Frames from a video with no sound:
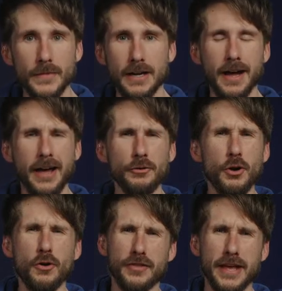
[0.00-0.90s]
Uh, I don't
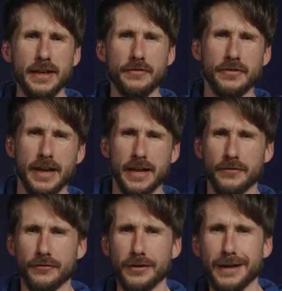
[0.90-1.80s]
know if that if that
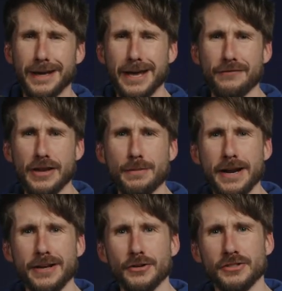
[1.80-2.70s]
if if
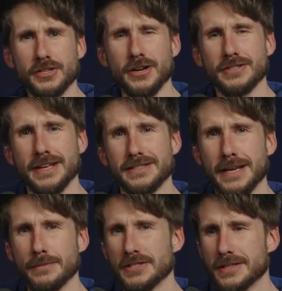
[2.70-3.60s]
anybody else shares that
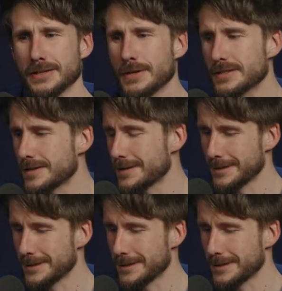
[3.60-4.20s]
same sentiment.